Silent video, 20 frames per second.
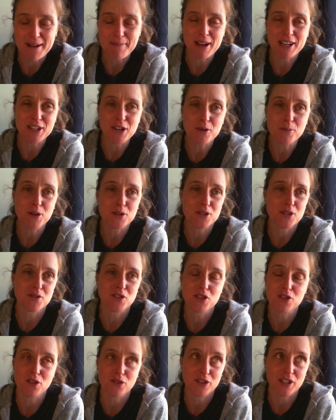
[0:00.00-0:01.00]
I know most of you
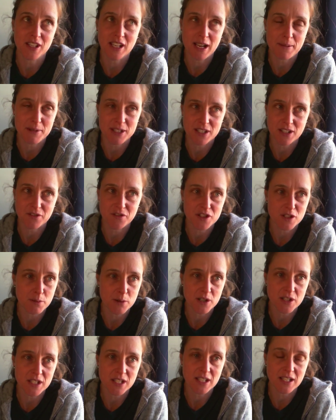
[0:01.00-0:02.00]
don't think I'm a selfish
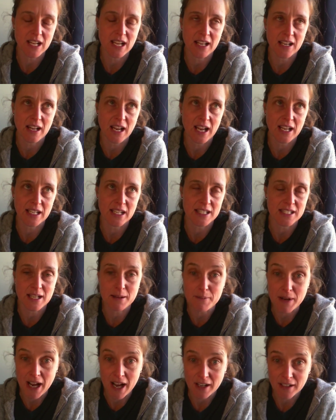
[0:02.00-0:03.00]
person, and I guess I'm
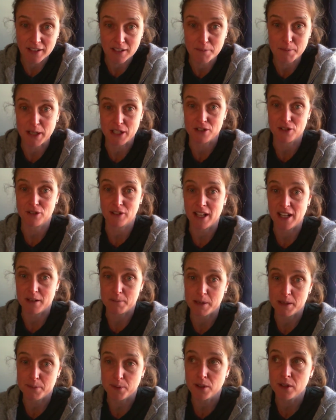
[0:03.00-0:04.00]
not compared to a lot of
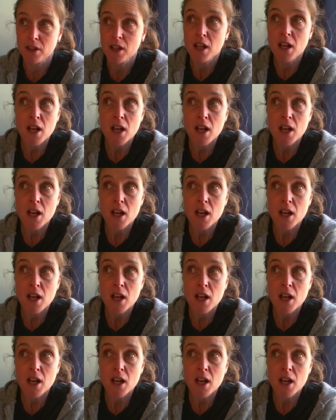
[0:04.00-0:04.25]
people.